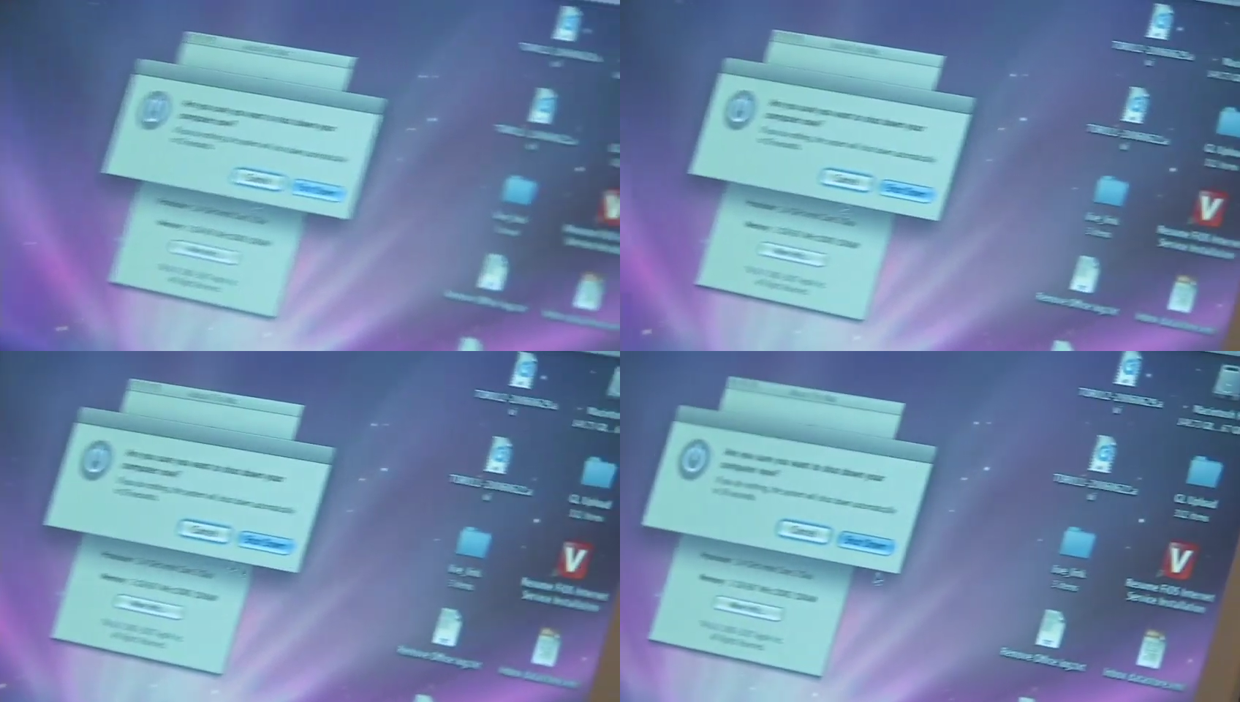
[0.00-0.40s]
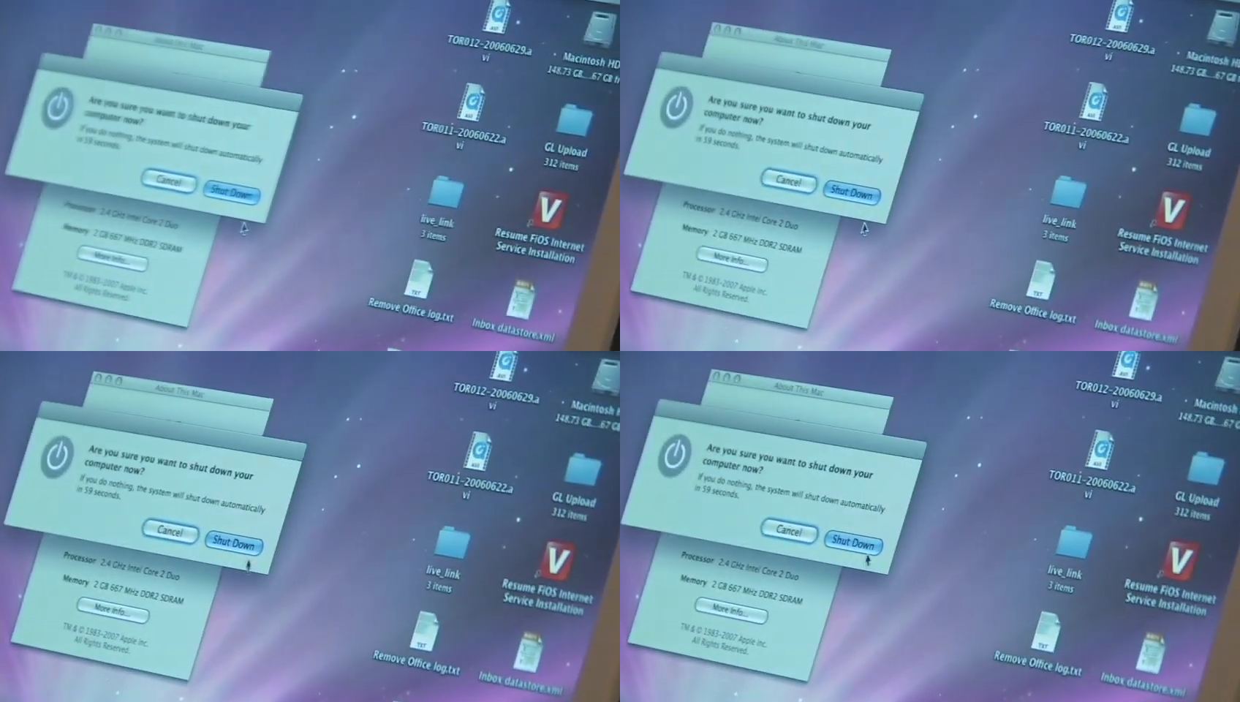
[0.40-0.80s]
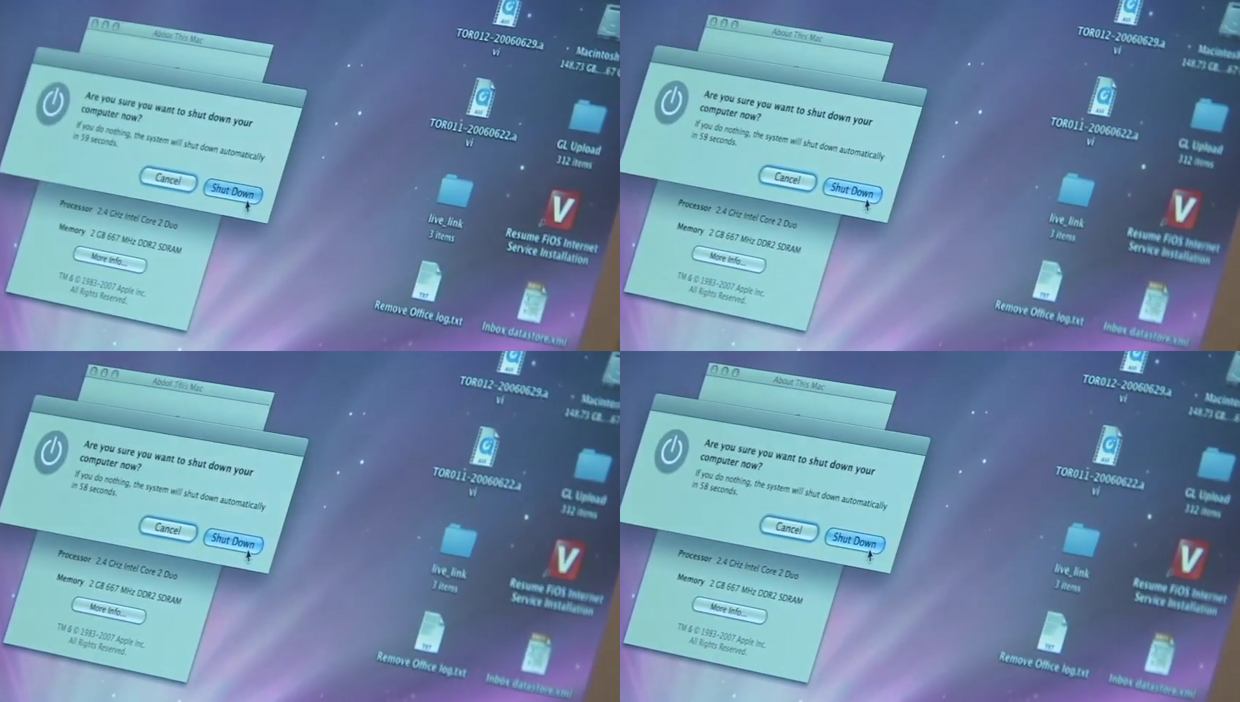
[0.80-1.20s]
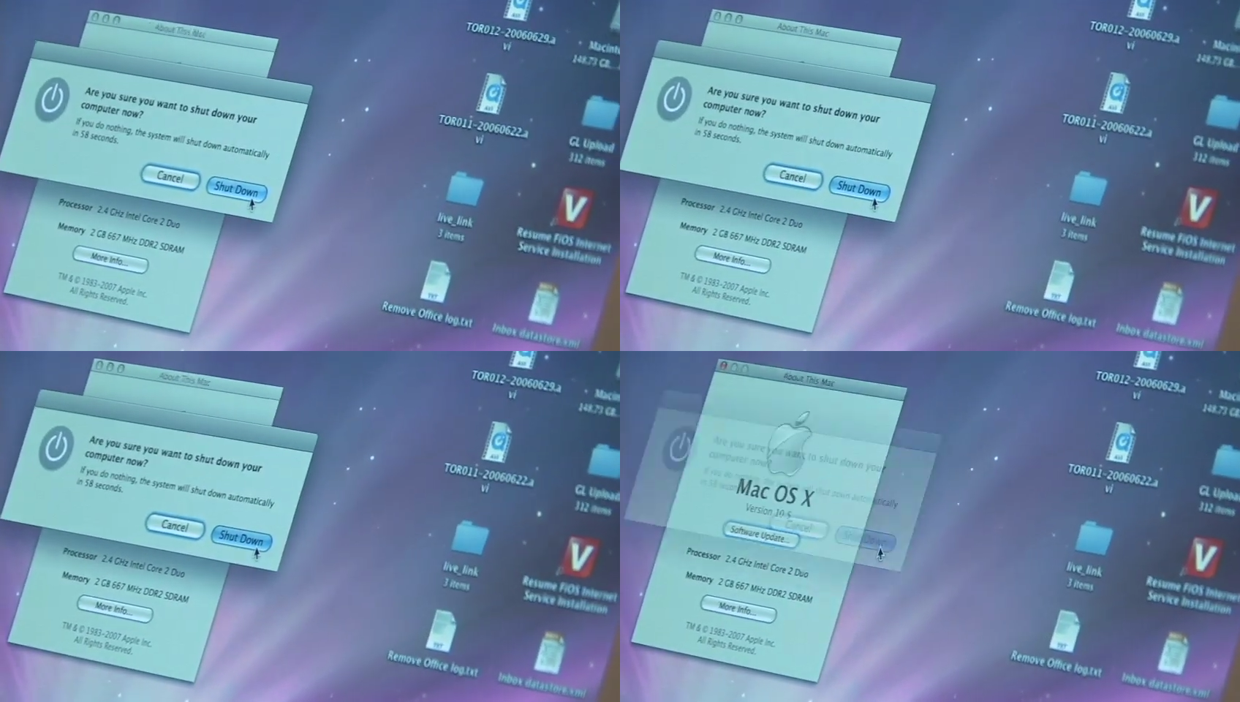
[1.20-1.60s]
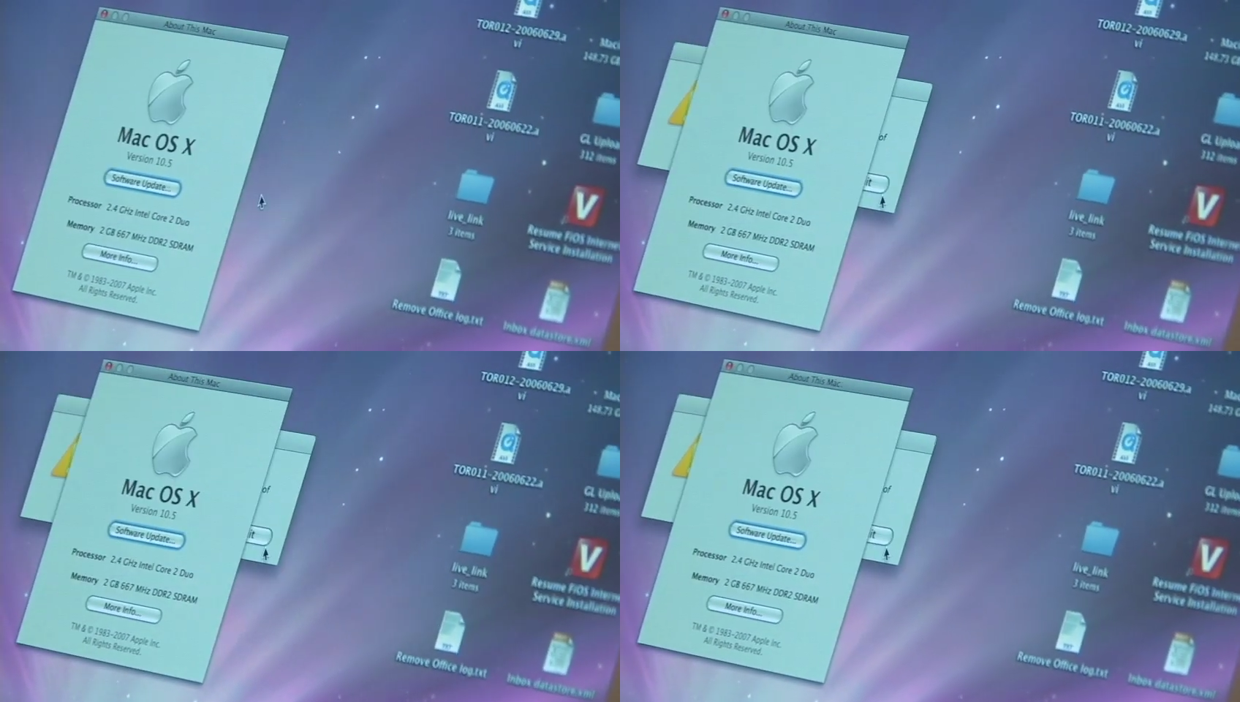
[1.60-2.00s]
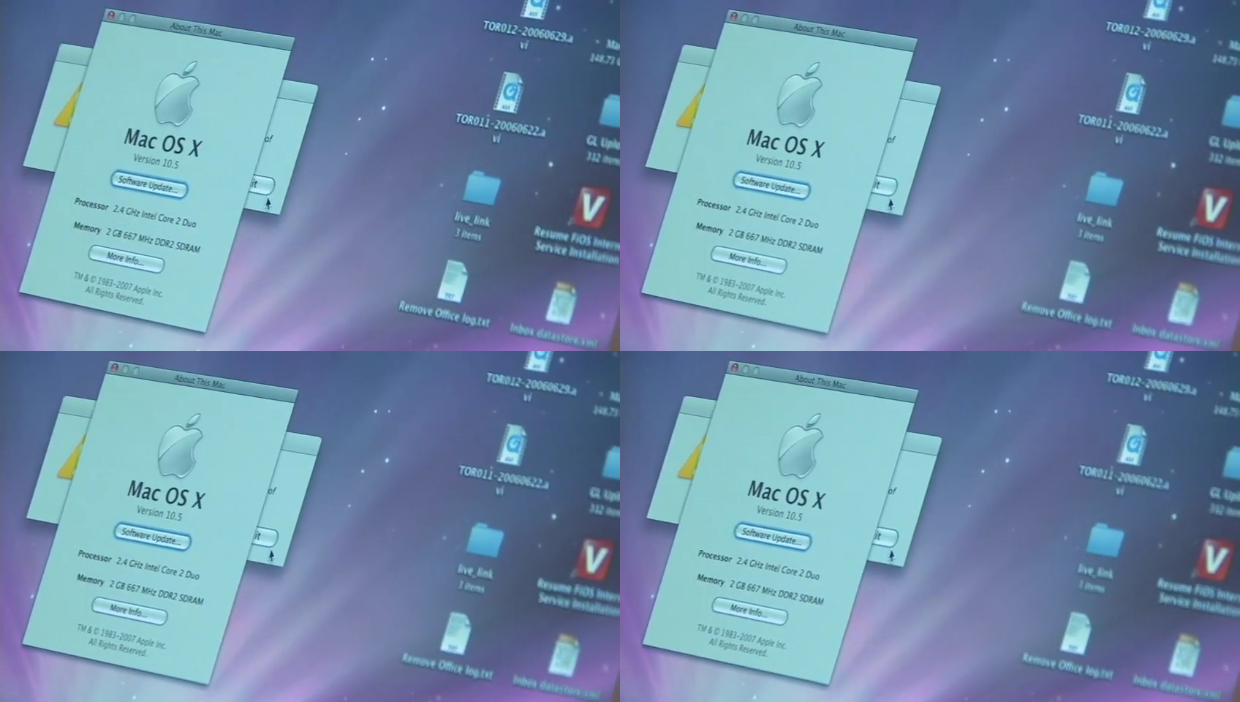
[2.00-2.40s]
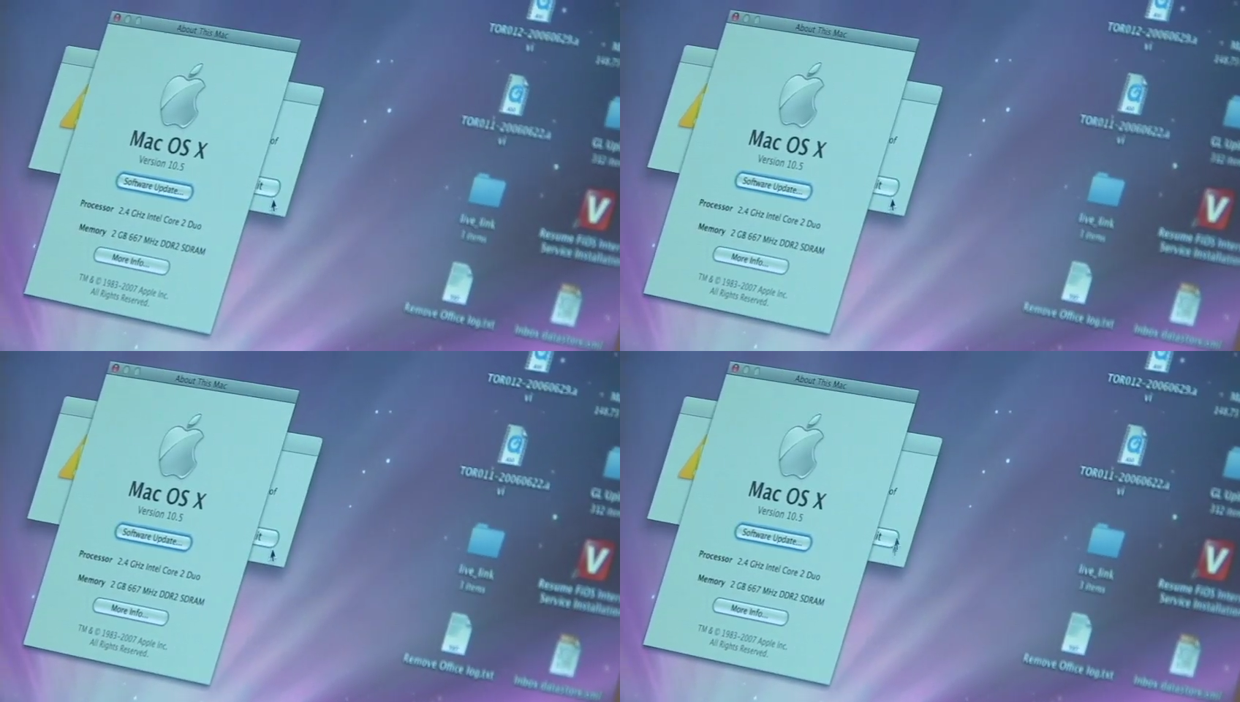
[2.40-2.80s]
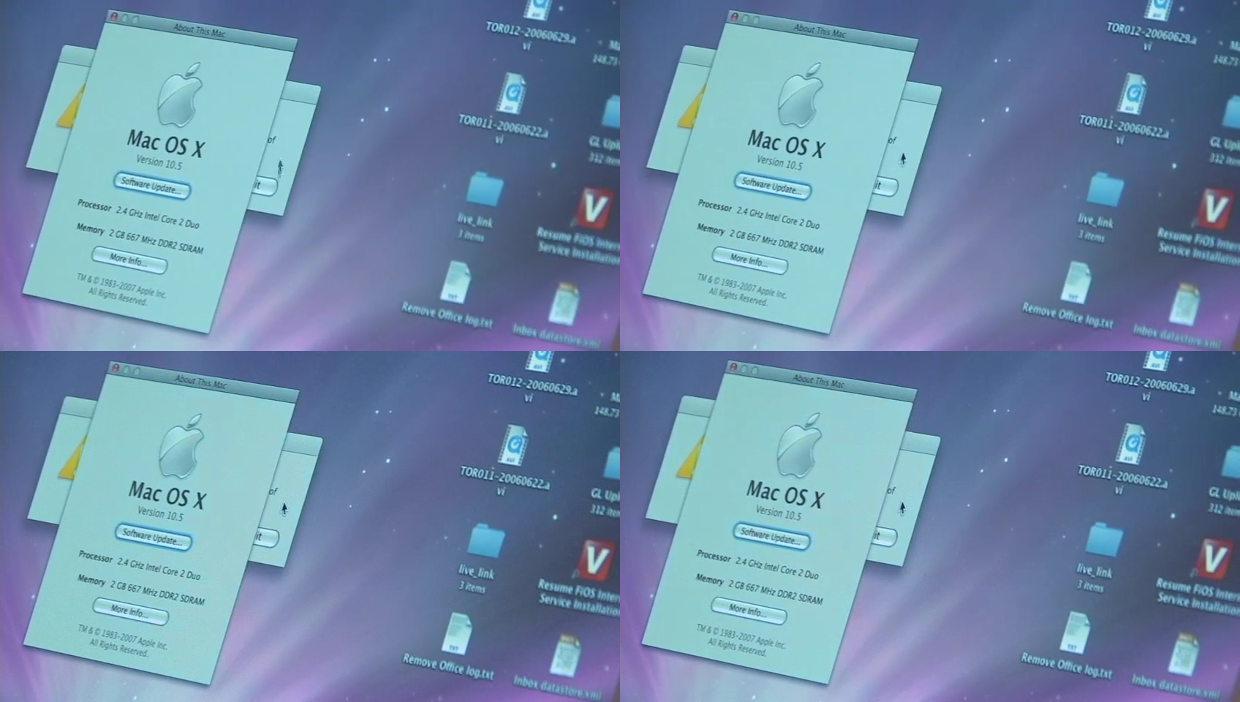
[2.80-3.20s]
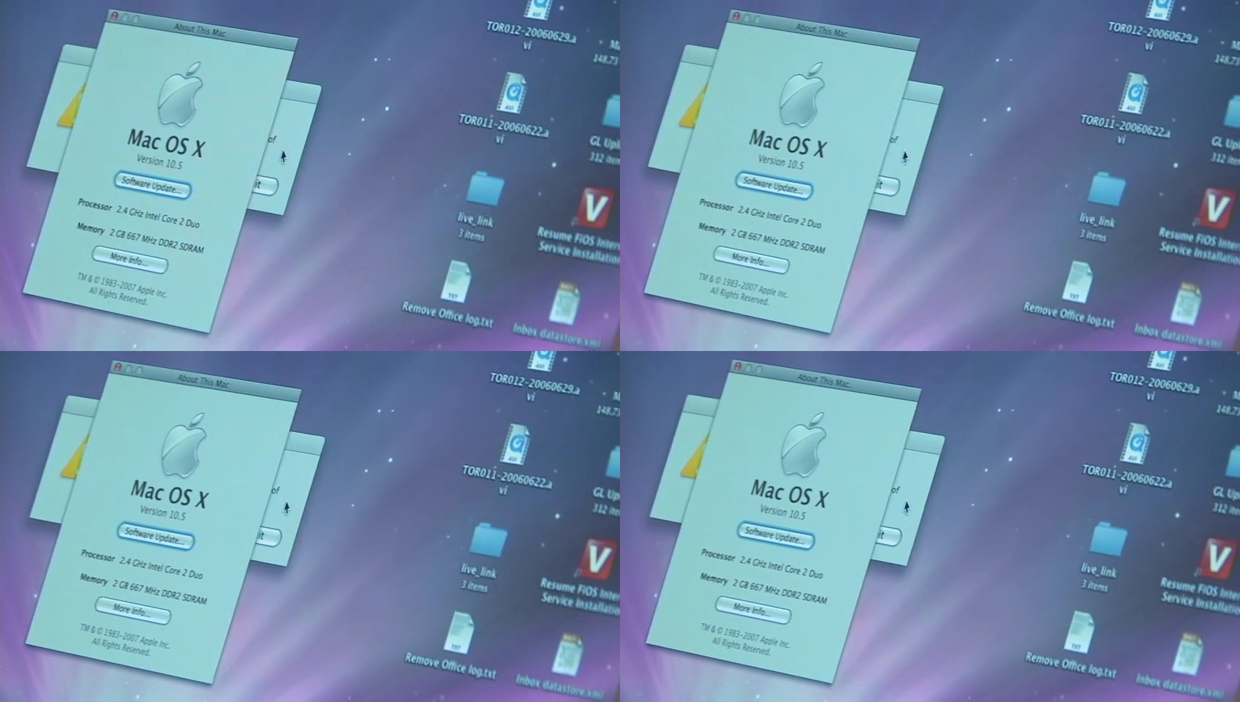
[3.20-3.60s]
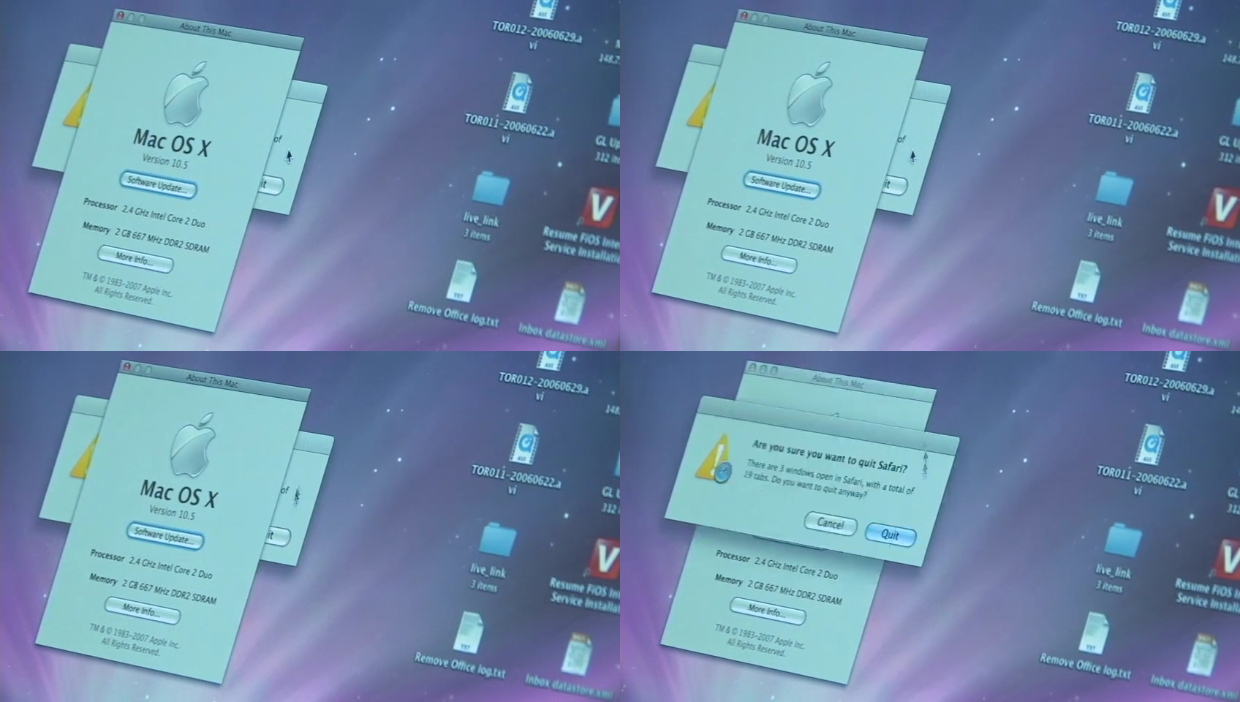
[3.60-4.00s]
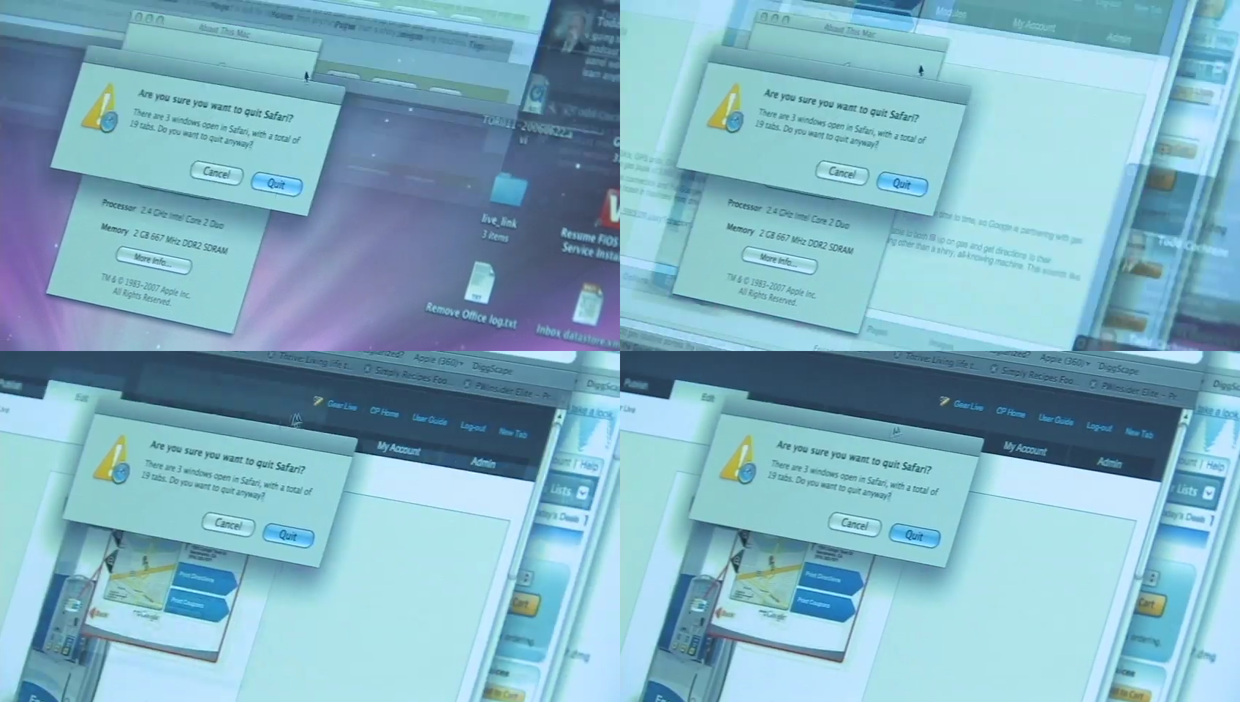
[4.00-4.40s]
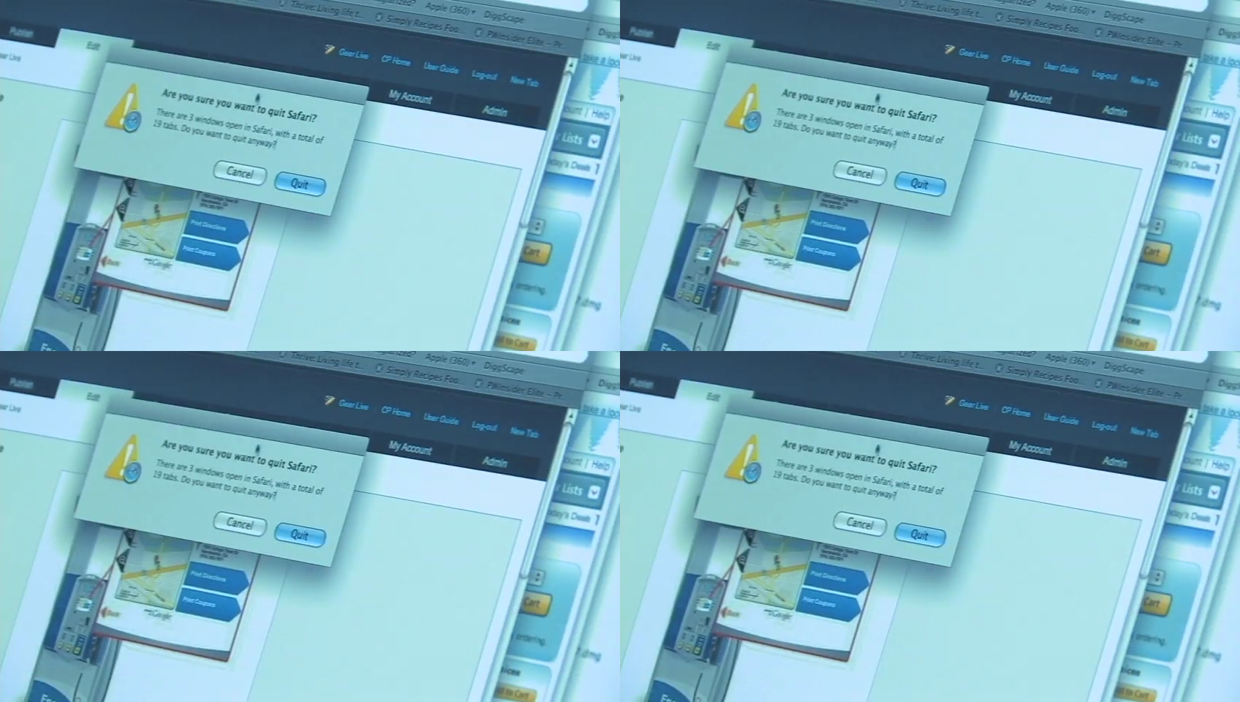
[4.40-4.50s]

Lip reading: (no speaker visible)